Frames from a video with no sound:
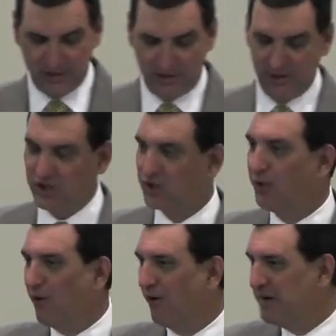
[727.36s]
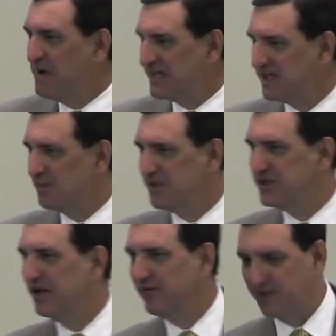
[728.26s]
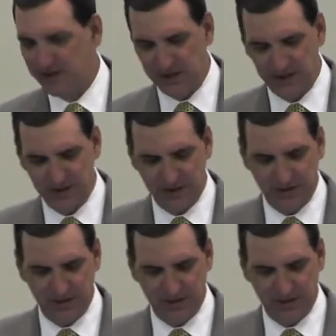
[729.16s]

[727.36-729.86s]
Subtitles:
are destroyed by simple selfishness?